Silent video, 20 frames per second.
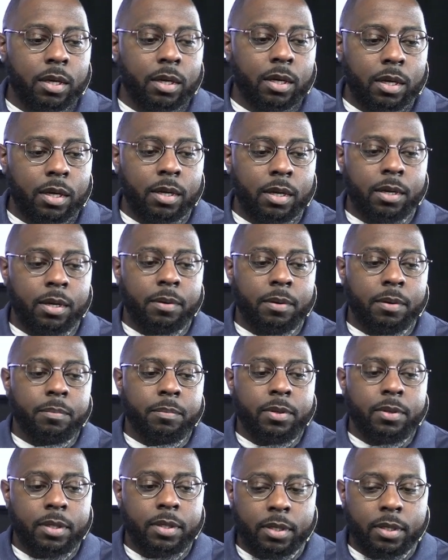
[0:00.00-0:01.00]
Um,
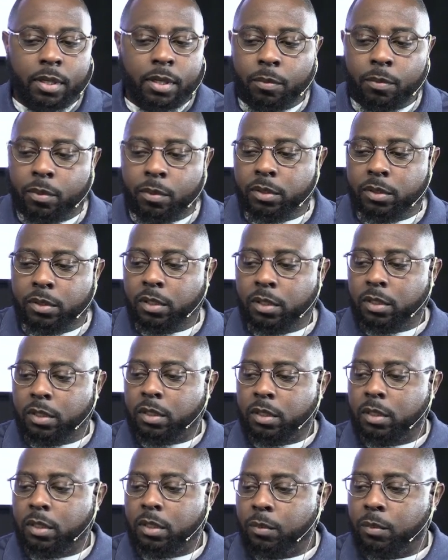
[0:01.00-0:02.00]
and we'll
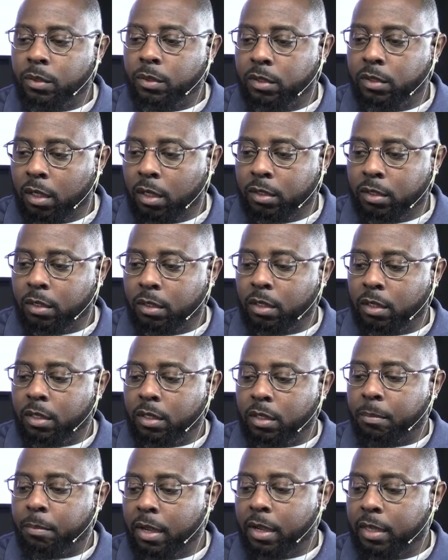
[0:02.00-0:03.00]
start to we'll start to
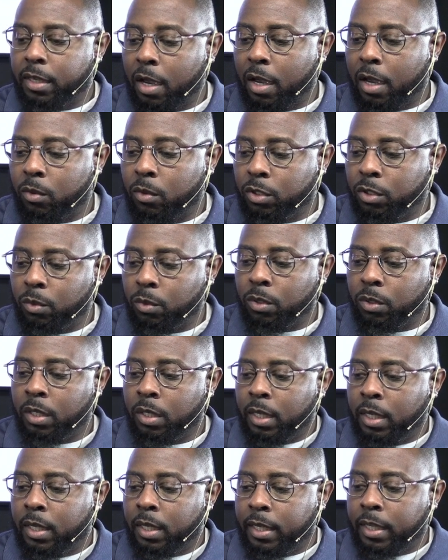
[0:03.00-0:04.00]
learn about Yahushua.